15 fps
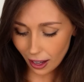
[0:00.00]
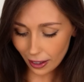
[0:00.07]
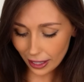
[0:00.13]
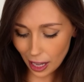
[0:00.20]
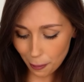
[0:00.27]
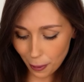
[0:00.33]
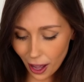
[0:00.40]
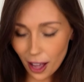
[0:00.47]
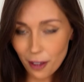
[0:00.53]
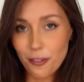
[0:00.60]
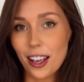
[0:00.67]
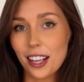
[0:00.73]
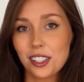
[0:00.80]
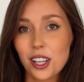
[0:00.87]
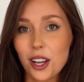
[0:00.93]
Okay,
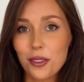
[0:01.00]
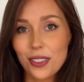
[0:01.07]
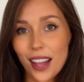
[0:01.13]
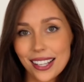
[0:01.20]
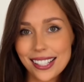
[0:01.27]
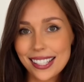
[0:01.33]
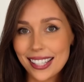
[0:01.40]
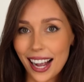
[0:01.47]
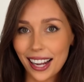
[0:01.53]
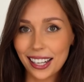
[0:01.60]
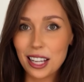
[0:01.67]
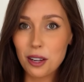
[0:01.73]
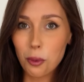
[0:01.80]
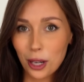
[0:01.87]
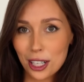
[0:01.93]
perfect. So that's
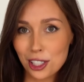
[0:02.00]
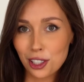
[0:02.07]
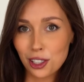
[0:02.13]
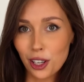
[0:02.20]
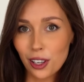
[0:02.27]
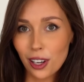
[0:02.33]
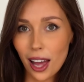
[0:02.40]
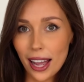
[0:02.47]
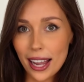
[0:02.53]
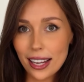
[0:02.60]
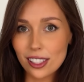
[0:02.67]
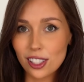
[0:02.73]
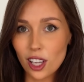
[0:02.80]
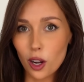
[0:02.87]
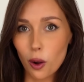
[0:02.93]
exactly what it should look like.
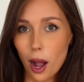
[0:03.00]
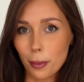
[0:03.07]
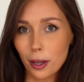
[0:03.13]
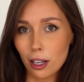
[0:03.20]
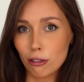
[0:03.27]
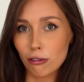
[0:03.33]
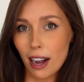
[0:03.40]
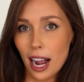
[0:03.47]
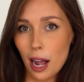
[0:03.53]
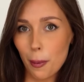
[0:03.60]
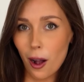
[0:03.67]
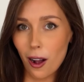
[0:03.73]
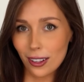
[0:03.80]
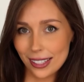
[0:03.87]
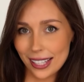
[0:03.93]
So I'm gonna grab our